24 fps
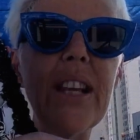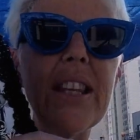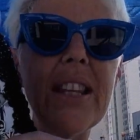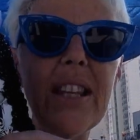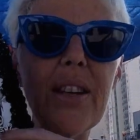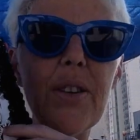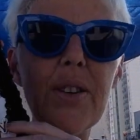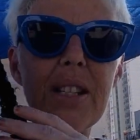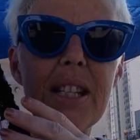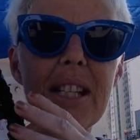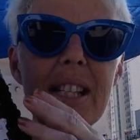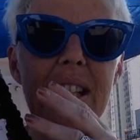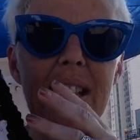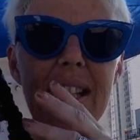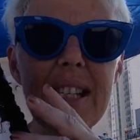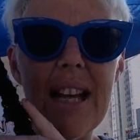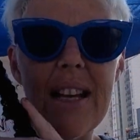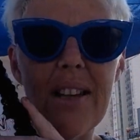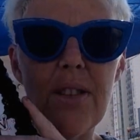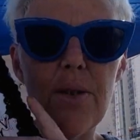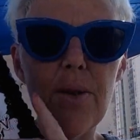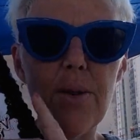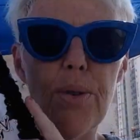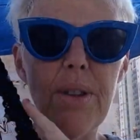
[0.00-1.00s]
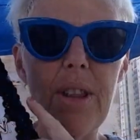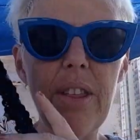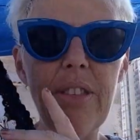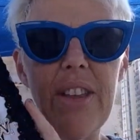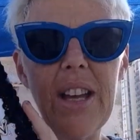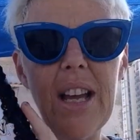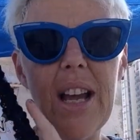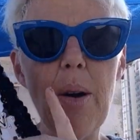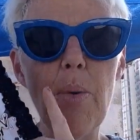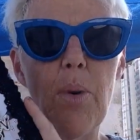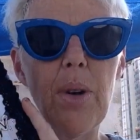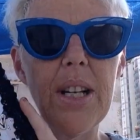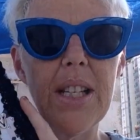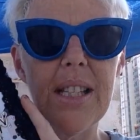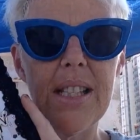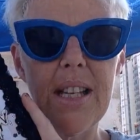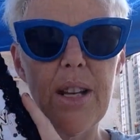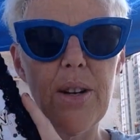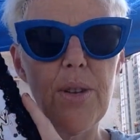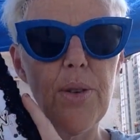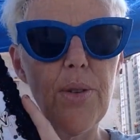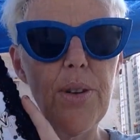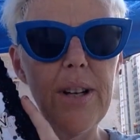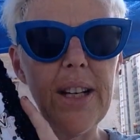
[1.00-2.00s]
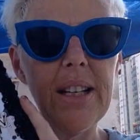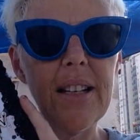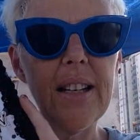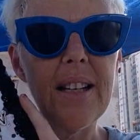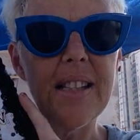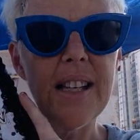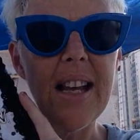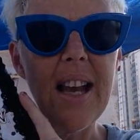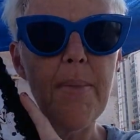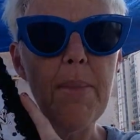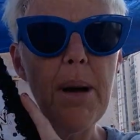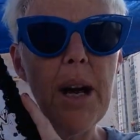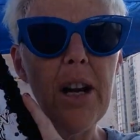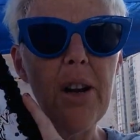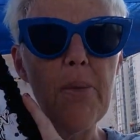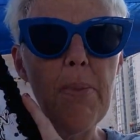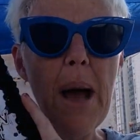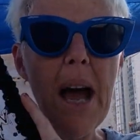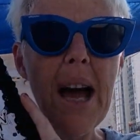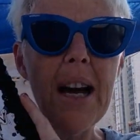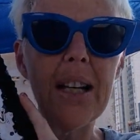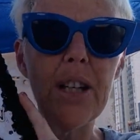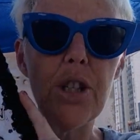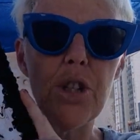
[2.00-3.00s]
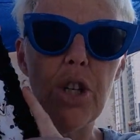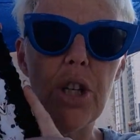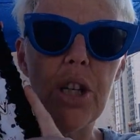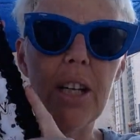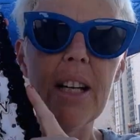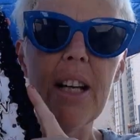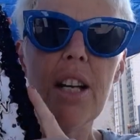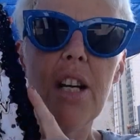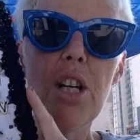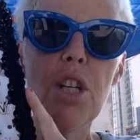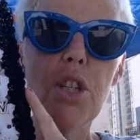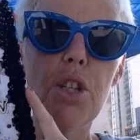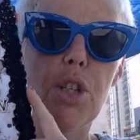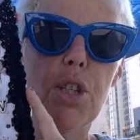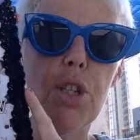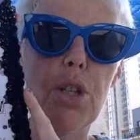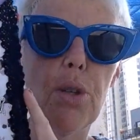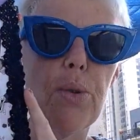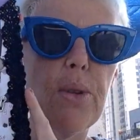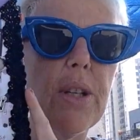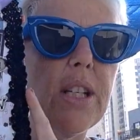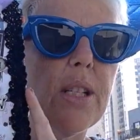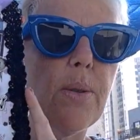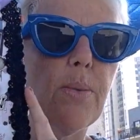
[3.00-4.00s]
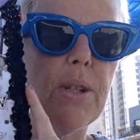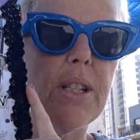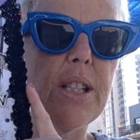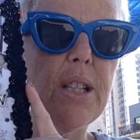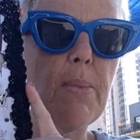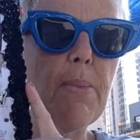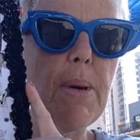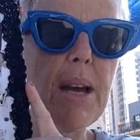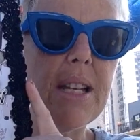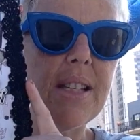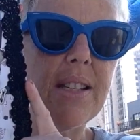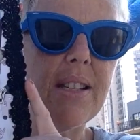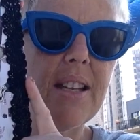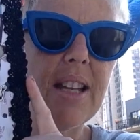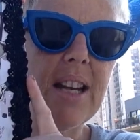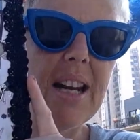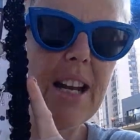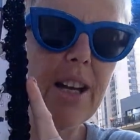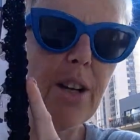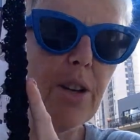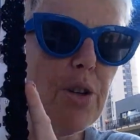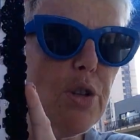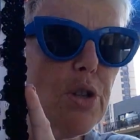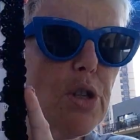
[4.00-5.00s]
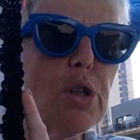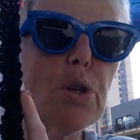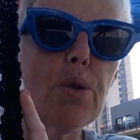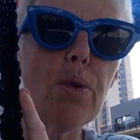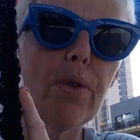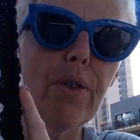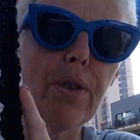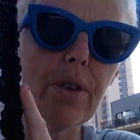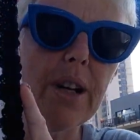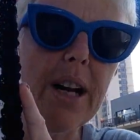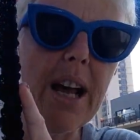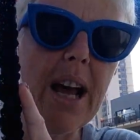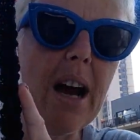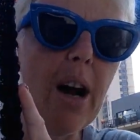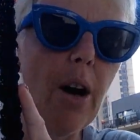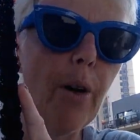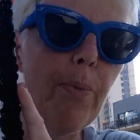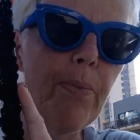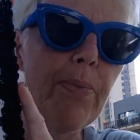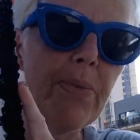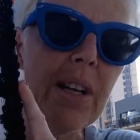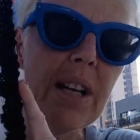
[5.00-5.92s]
anything else to send her the thing I want to send her in, because I'm out of packaging. So this was the best that I could do for now.